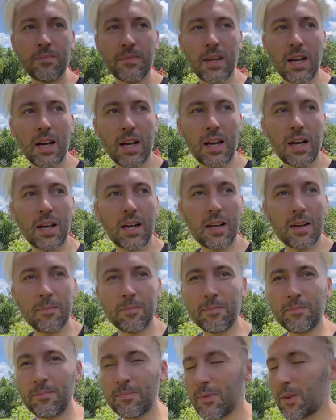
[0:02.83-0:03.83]
What
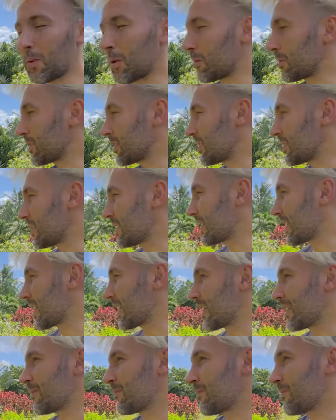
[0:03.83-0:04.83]
are we doing
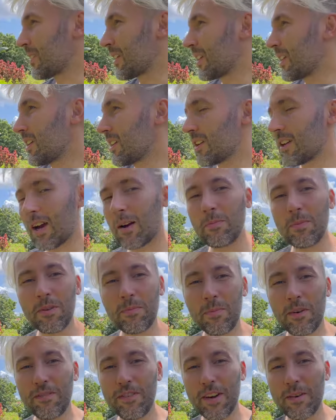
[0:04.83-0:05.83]
today? I'm with
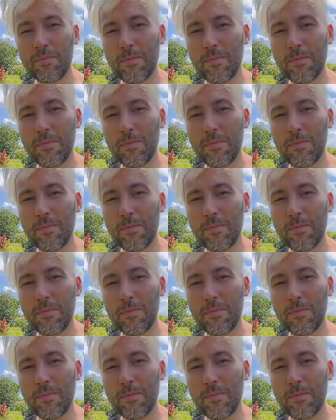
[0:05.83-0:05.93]
my friend